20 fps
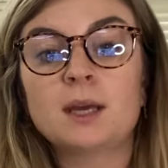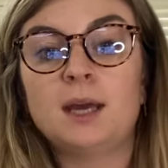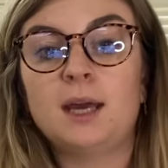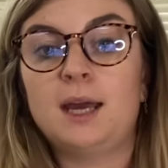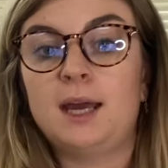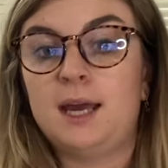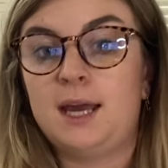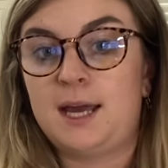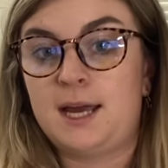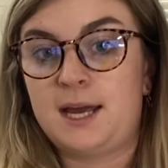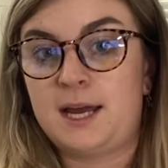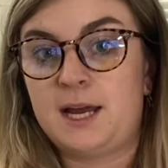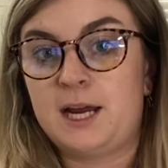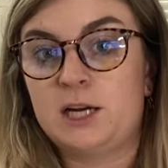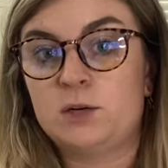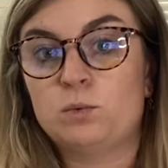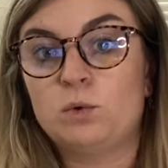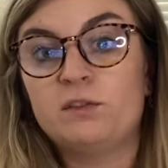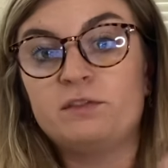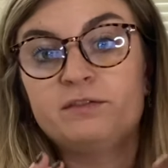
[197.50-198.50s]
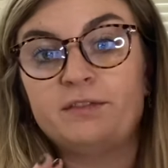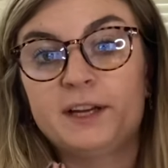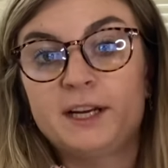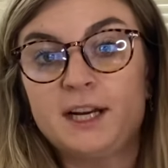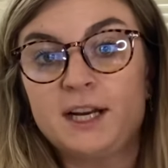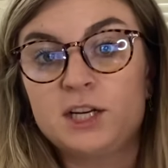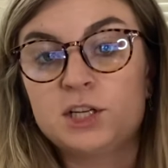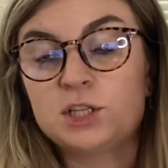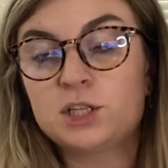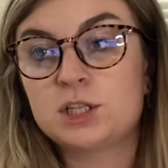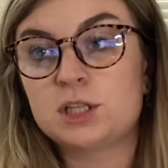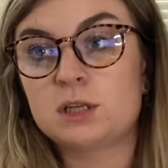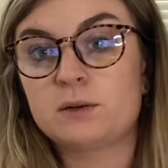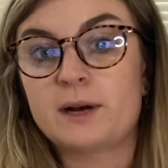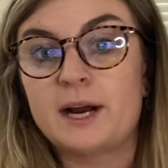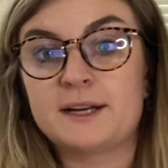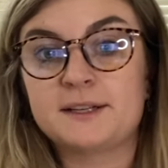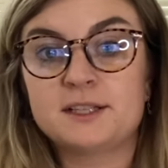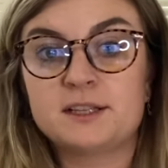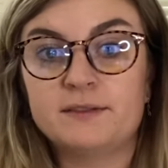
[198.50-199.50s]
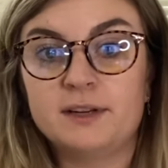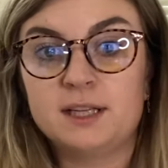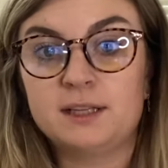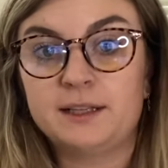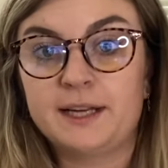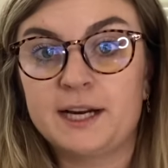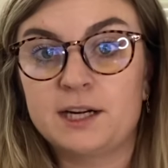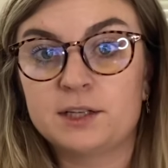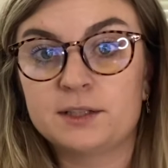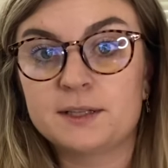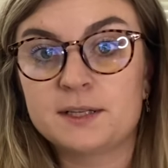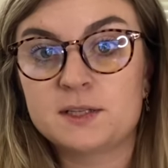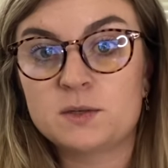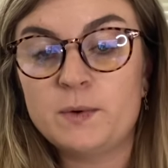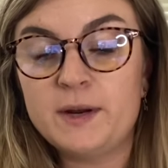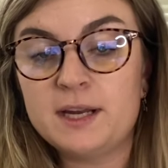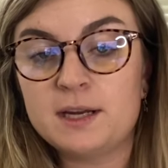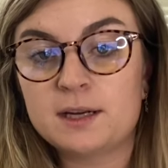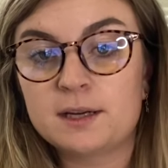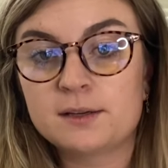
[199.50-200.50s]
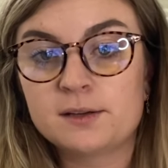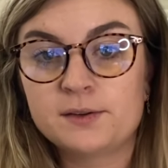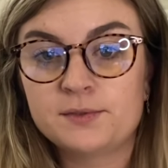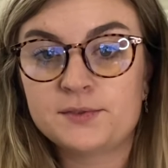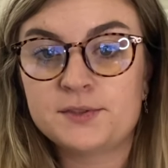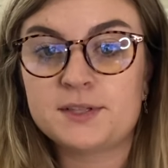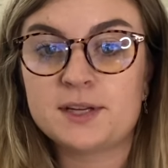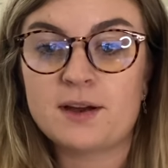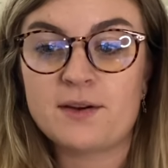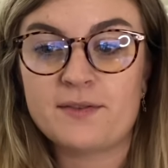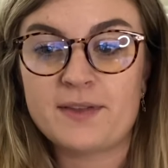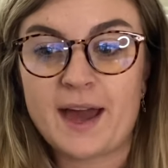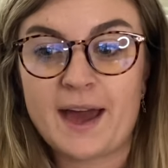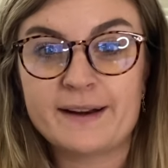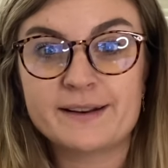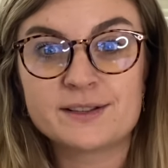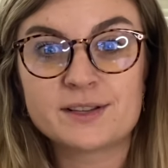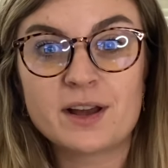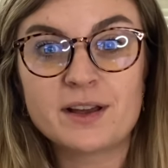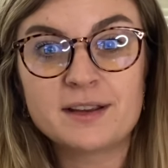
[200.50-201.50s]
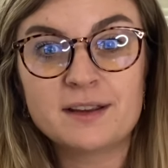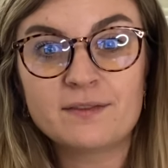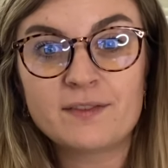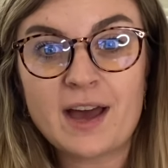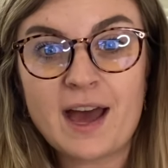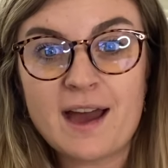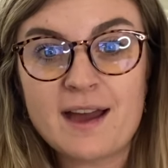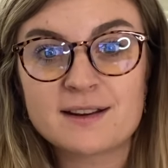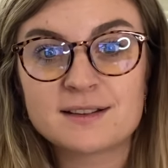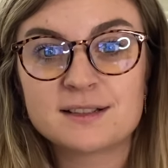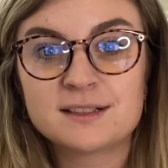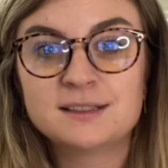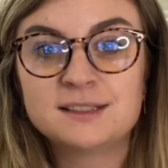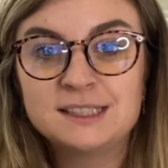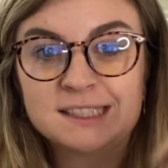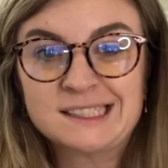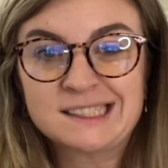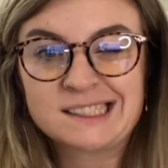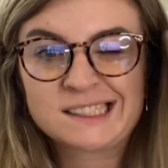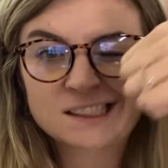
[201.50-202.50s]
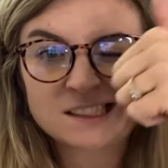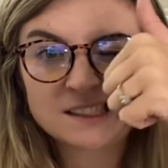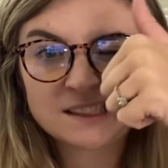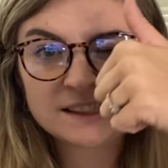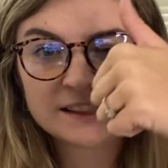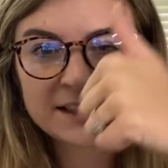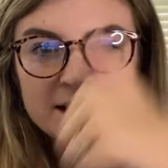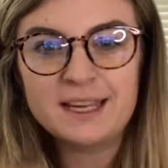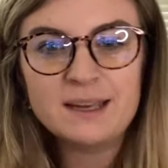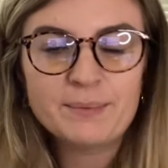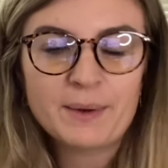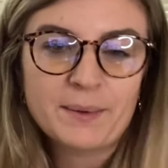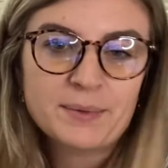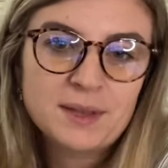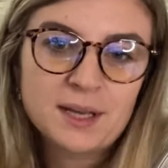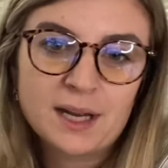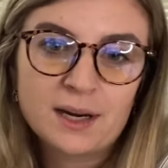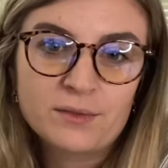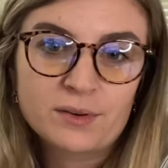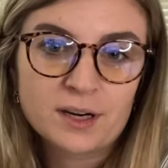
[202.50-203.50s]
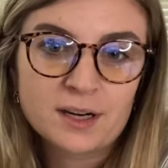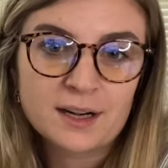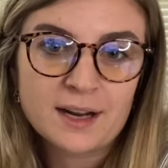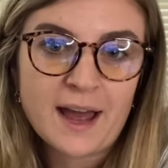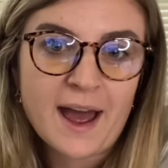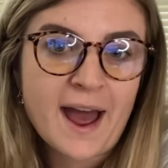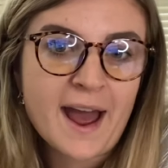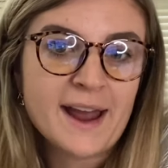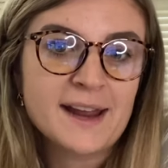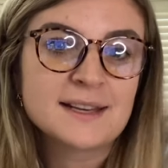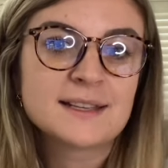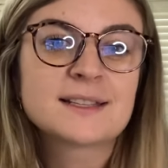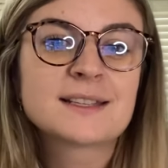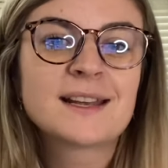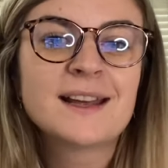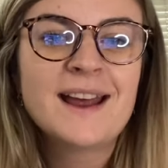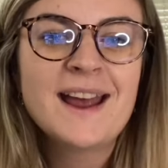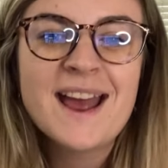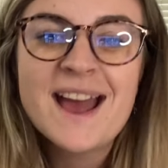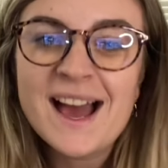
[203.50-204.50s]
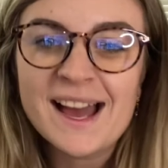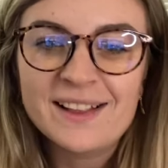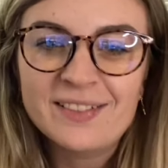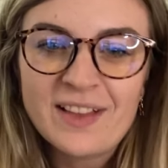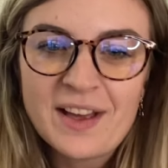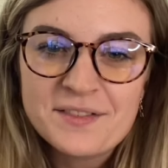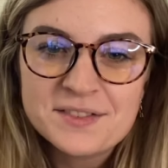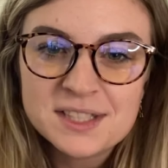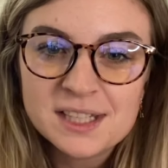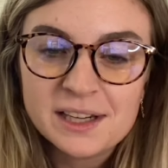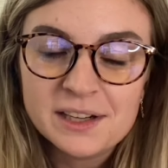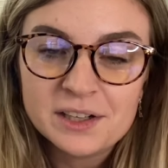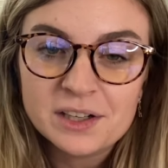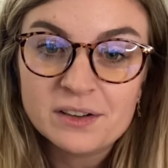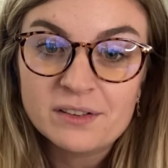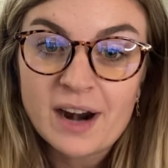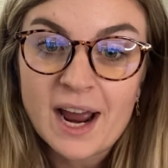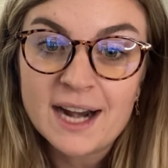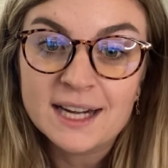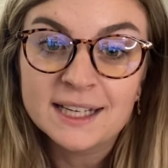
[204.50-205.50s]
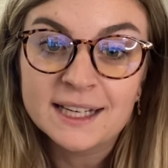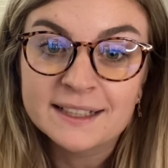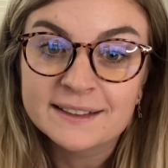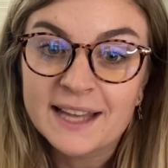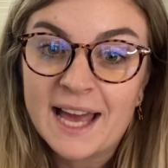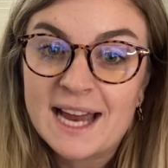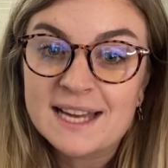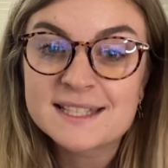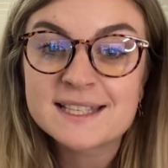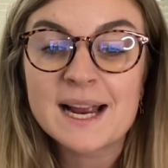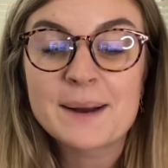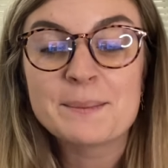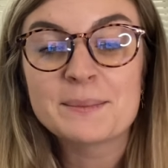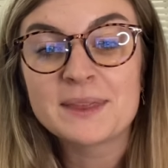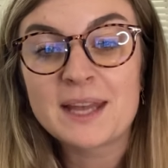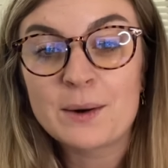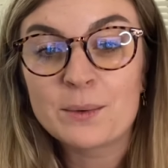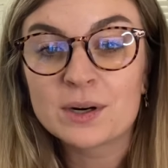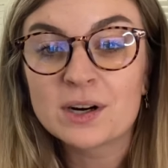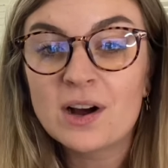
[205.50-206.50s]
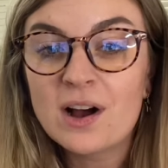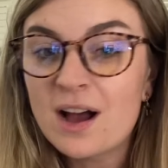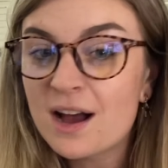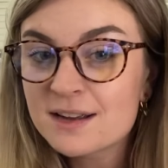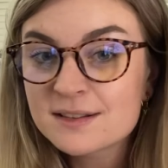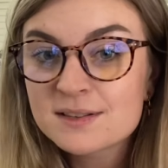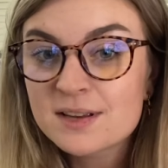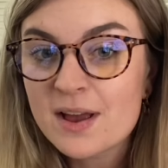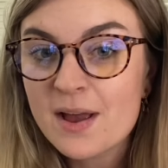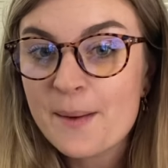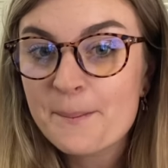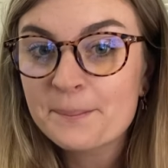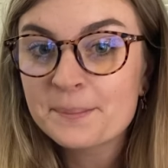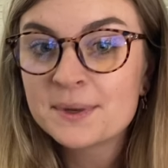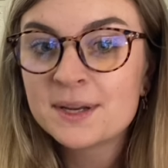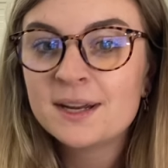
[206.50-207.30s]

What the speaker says: And we'll finish the rest of it later this week. So that is all you've got. Keep up the good work, guys. I love seeing your writing. Last time they were awesome.